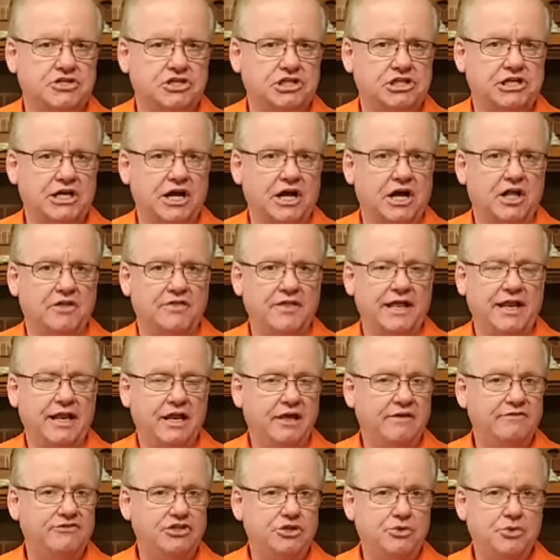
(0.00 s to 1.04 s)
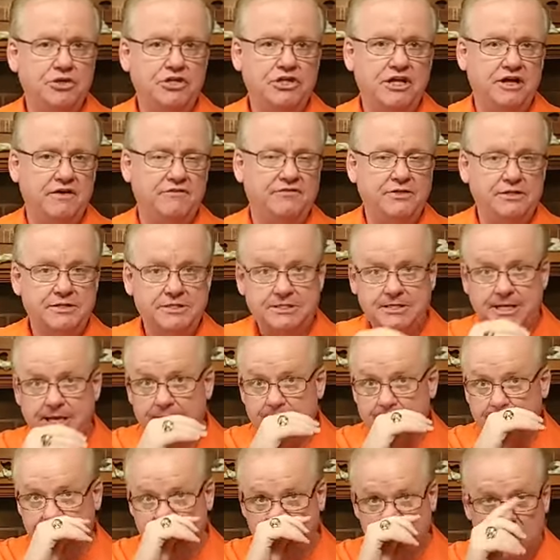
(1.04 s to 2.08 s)
a God that loved you enough to
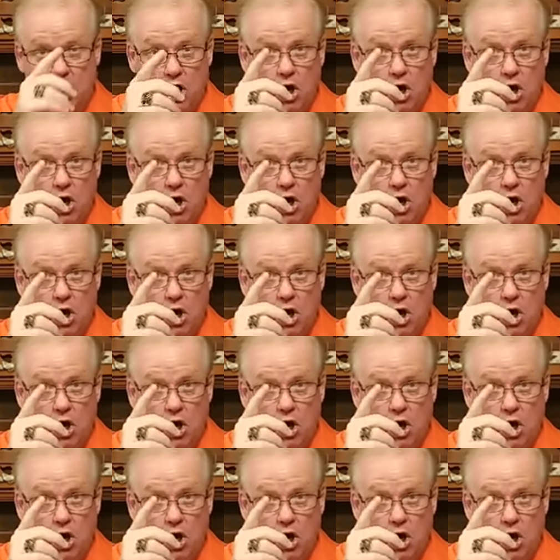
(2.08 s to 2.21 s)
send His